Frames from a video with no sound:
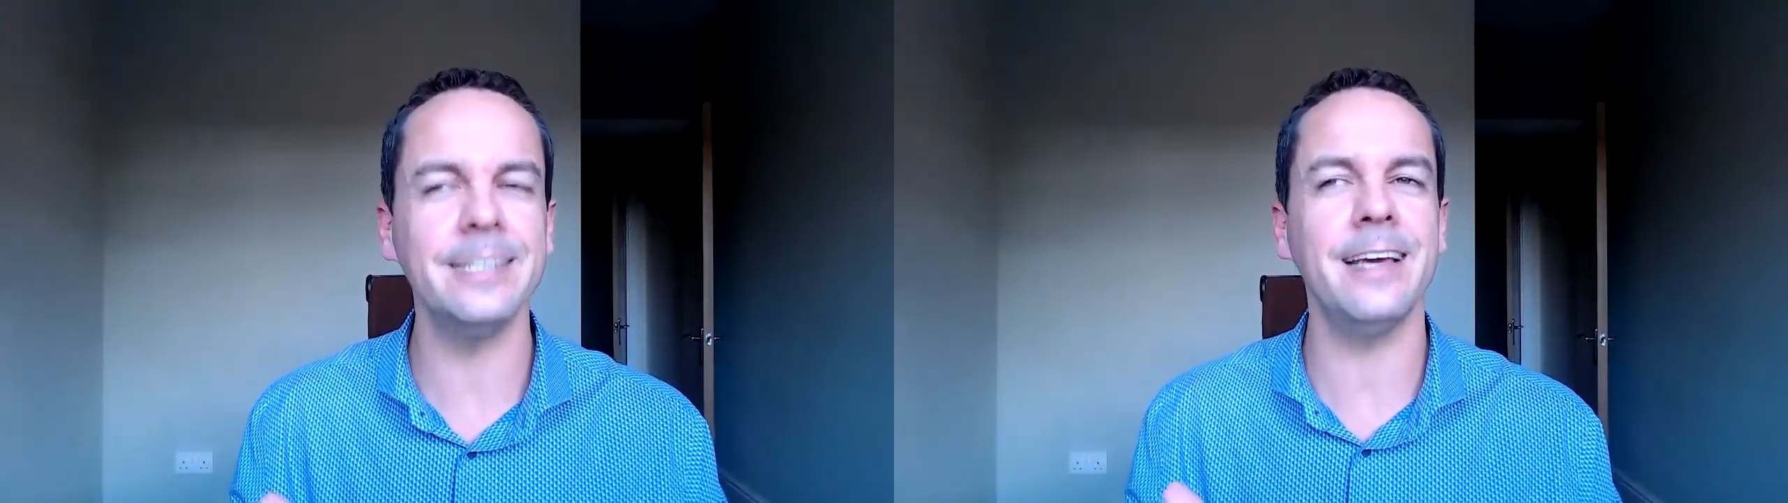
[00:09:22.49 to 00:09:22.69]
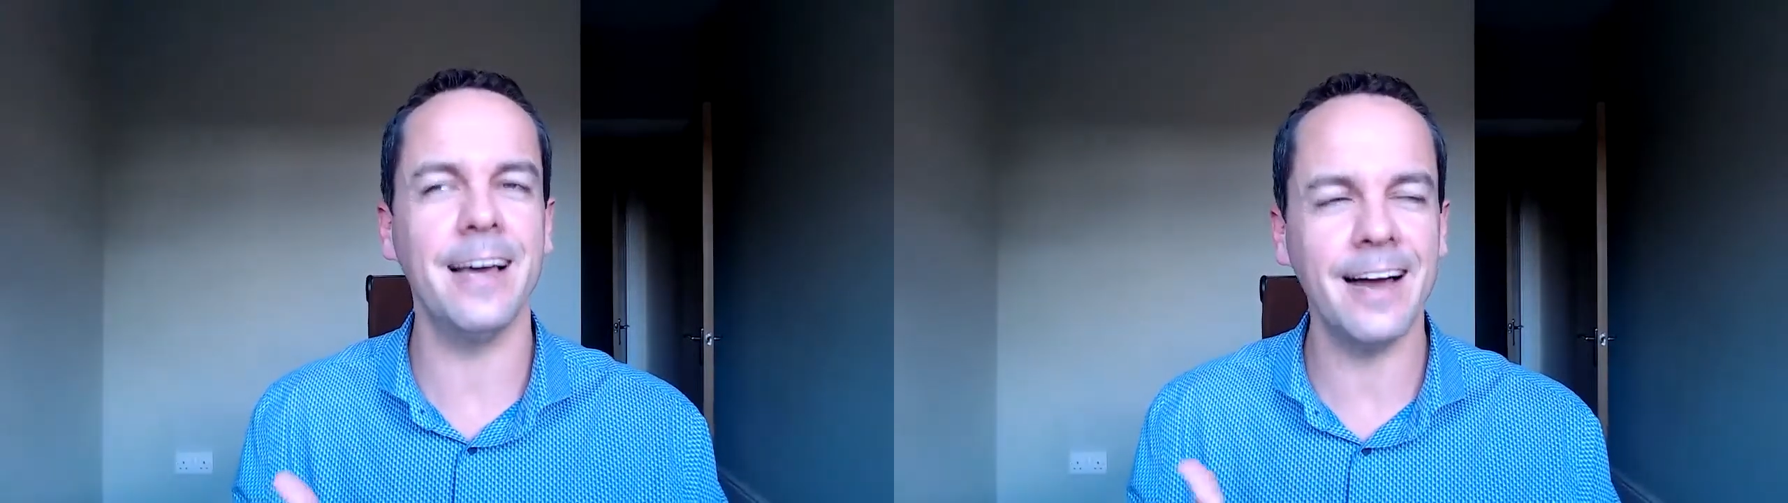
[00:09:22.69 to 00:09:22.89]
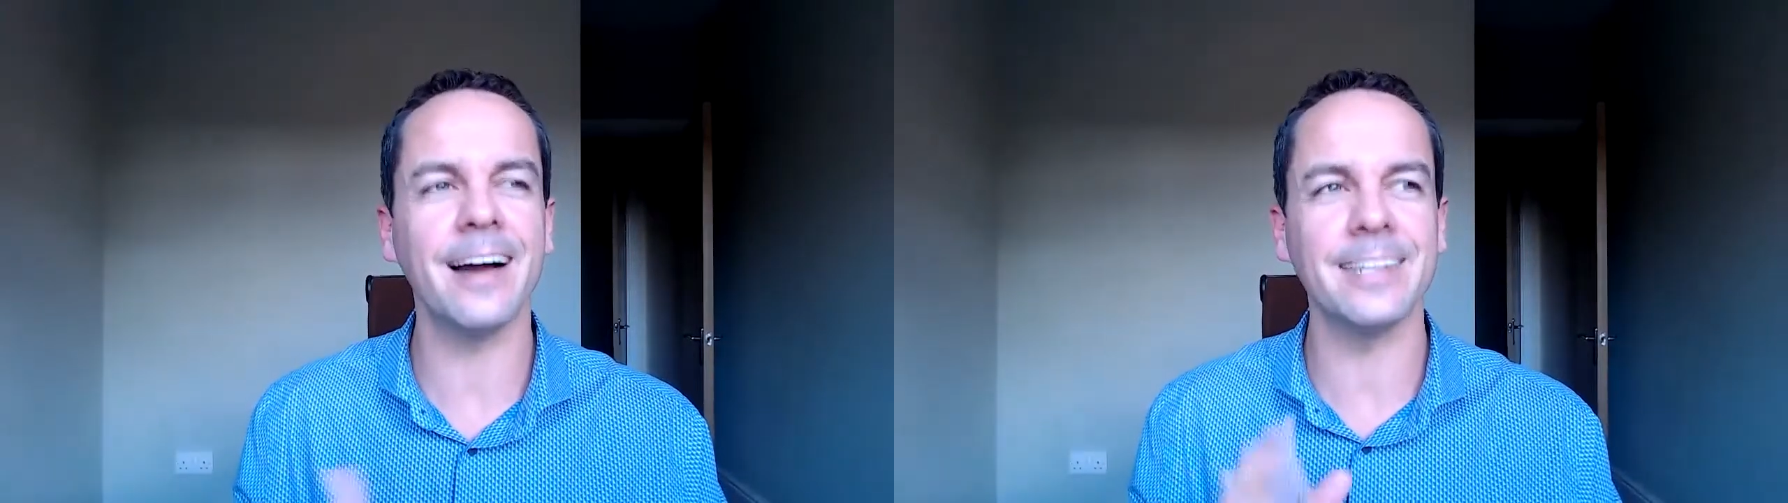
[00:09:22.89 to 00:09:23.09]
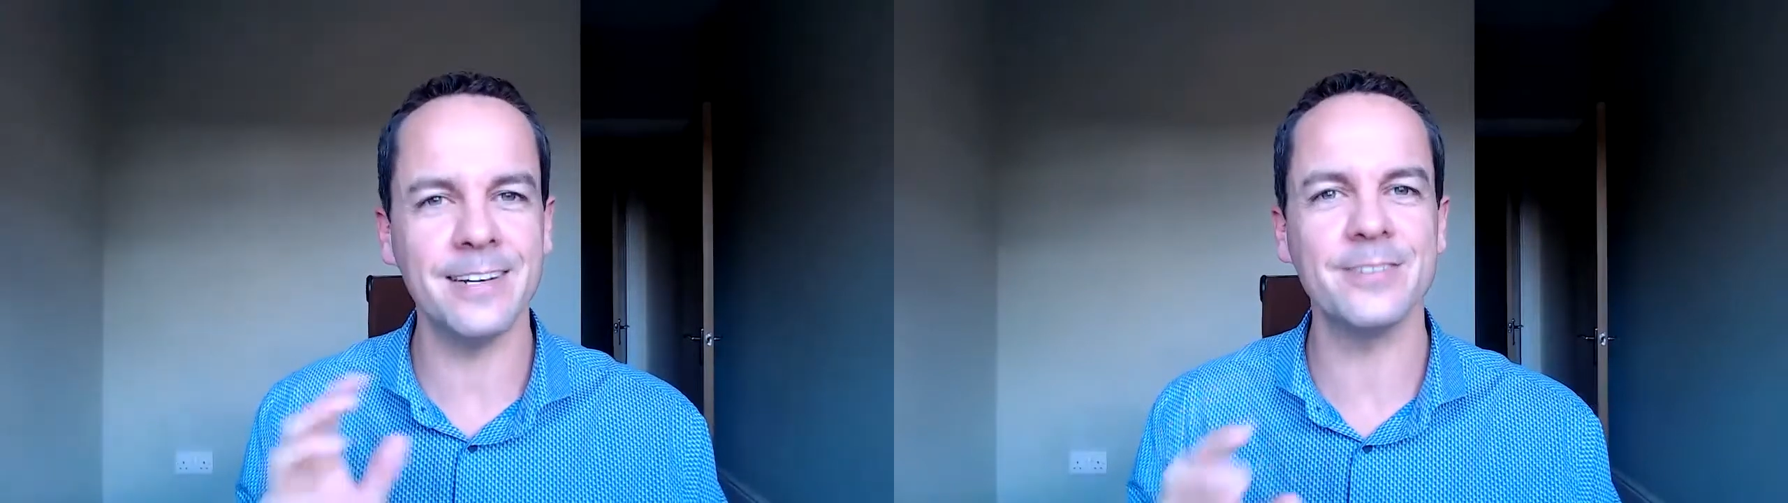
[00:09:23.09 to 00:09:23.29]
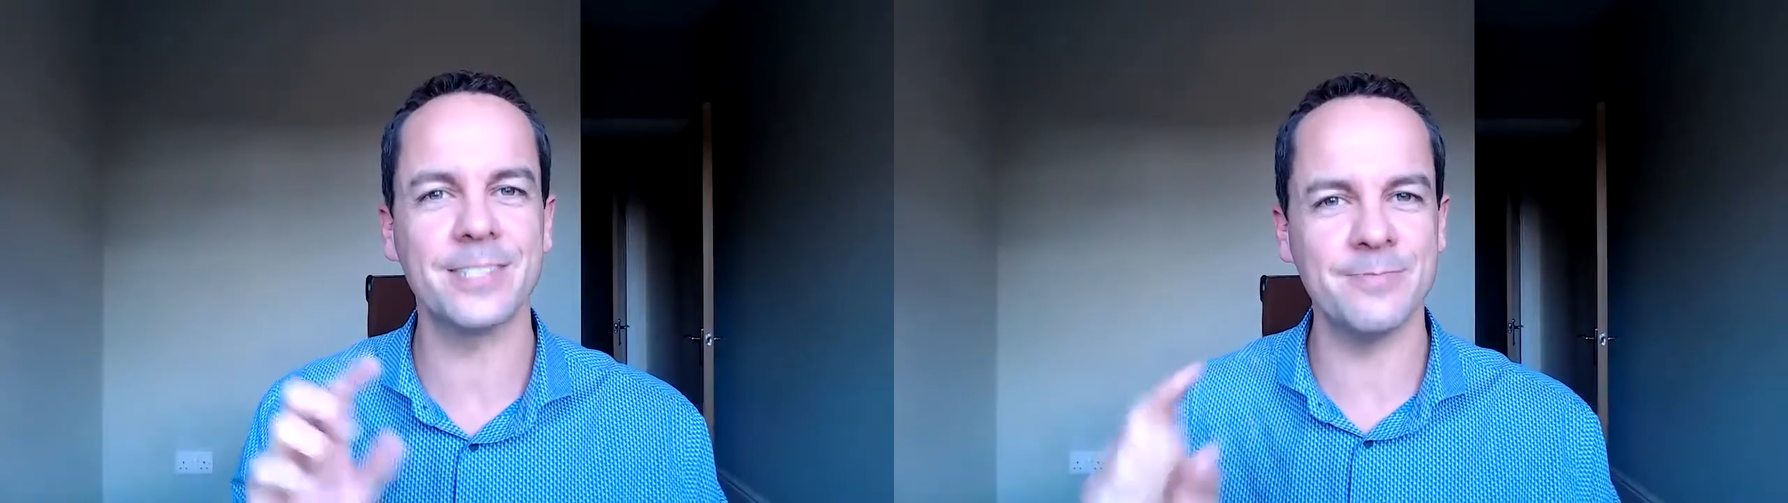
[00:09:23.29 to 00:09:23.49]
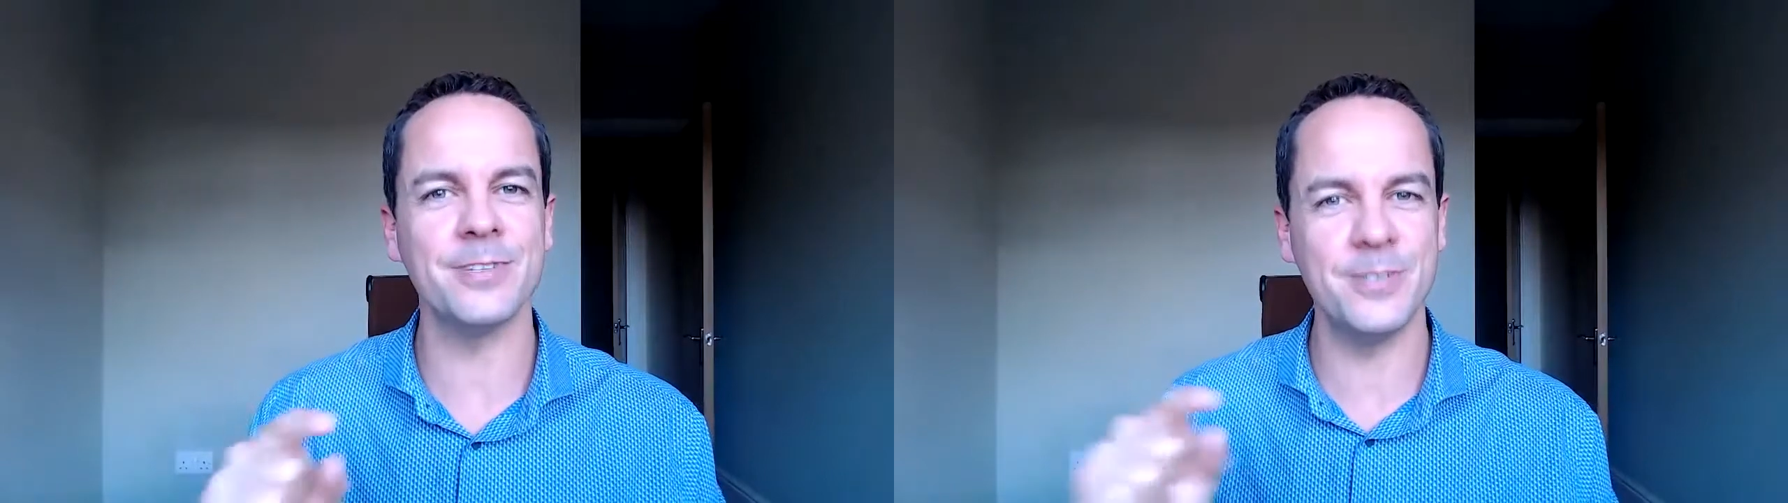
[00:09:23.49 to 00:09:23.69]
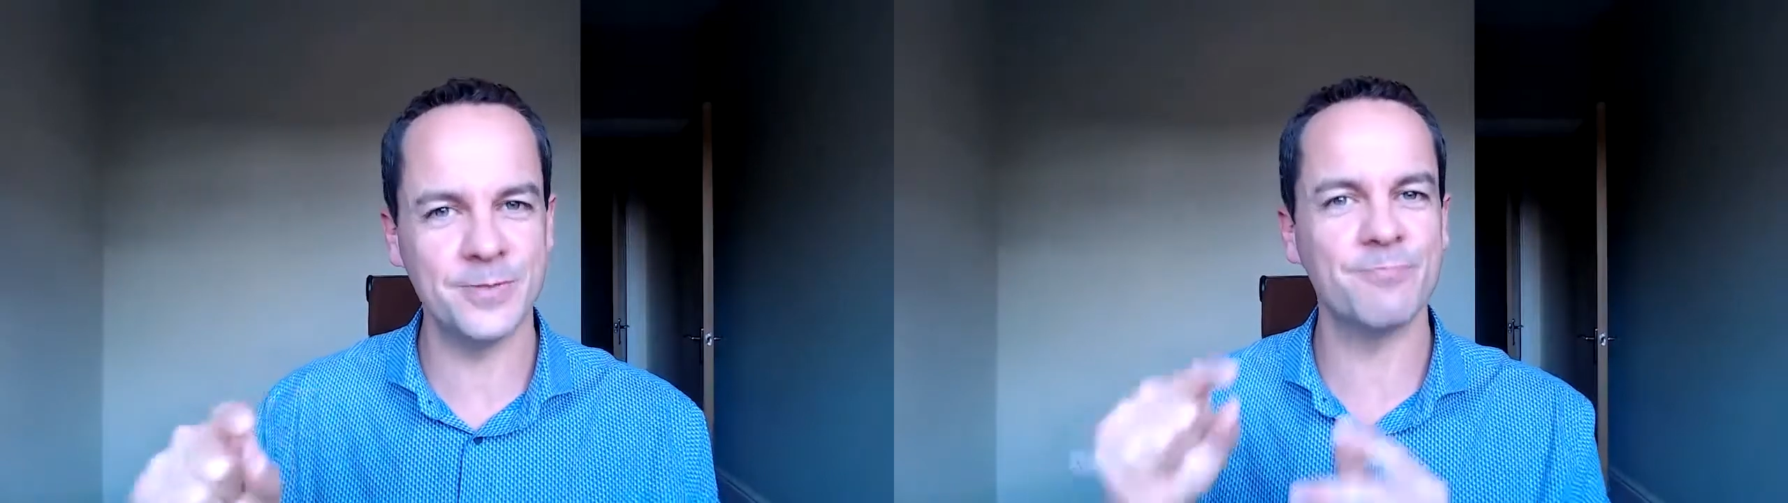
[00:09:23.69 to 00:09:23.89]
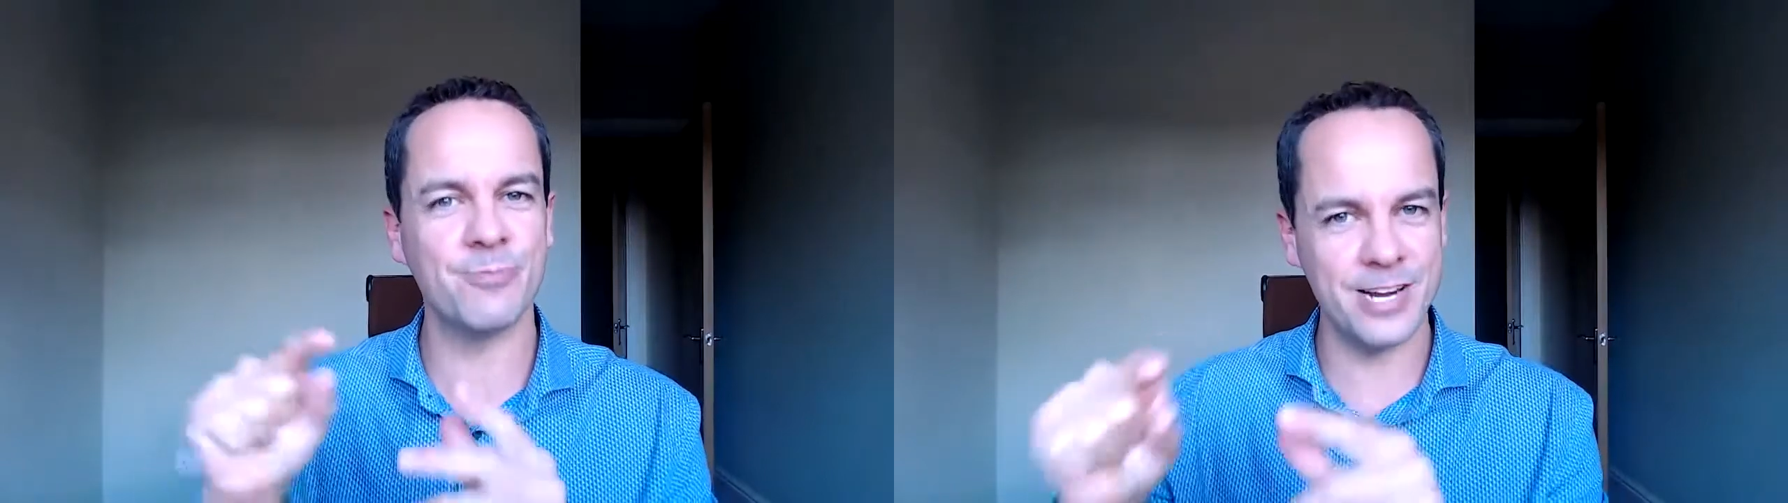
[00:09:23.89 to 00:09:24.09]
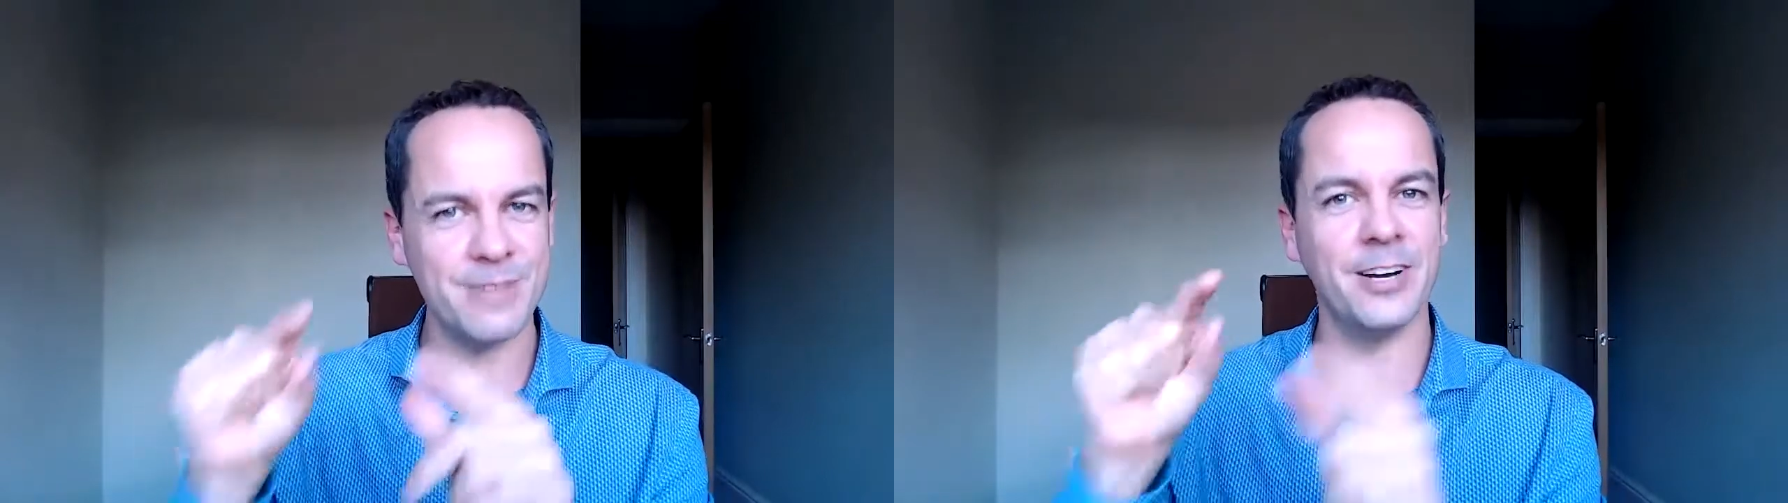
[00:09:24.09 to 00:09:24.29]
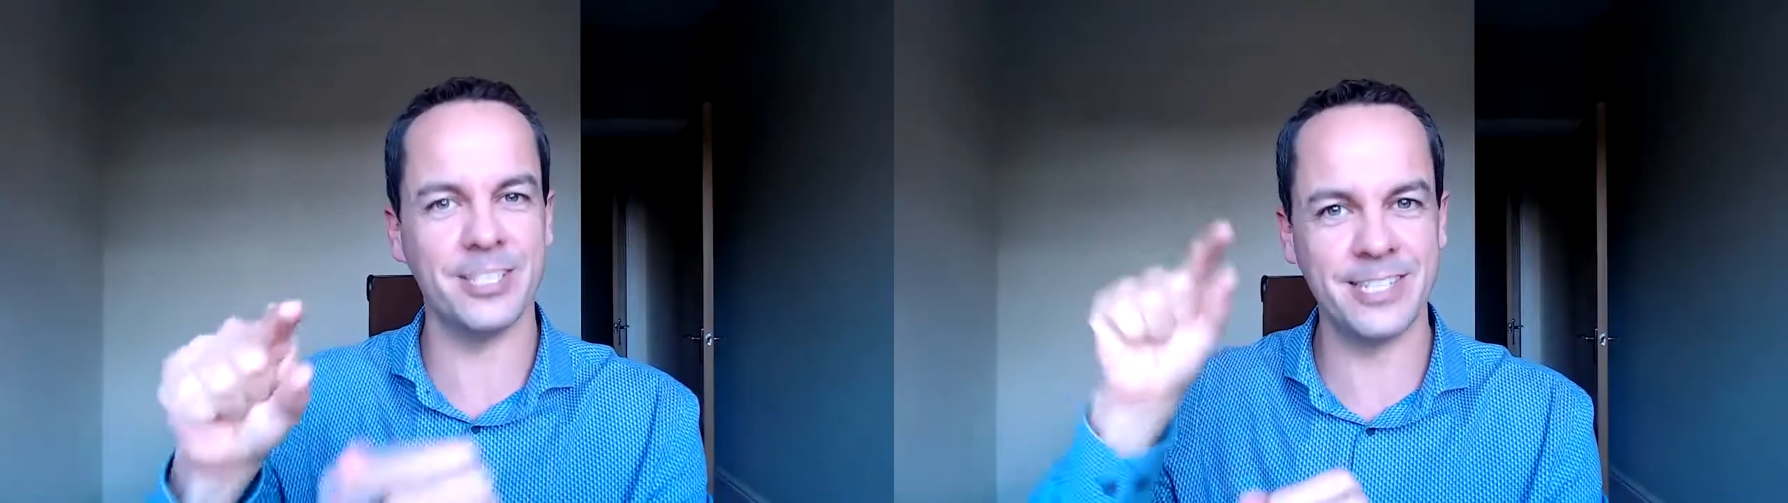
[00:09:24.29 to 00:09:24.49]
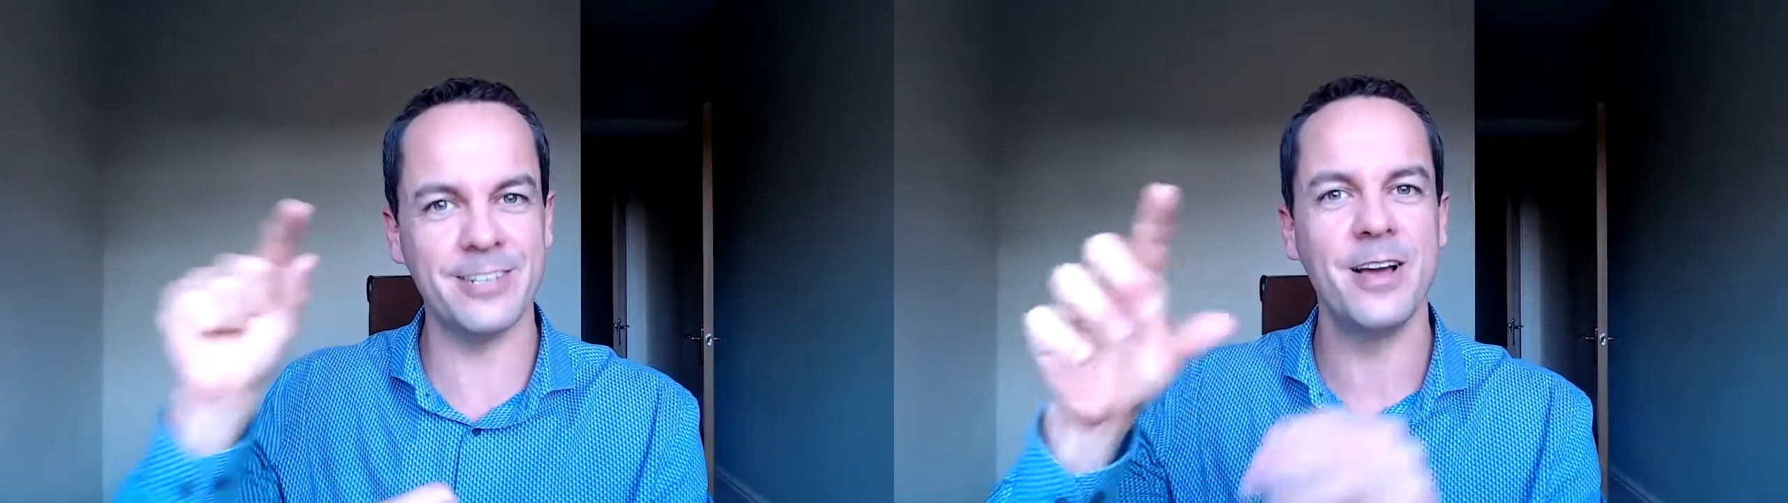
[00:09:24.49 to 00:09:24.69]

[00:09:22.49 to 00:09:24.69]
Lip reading: yeah, I know someone who's pretty much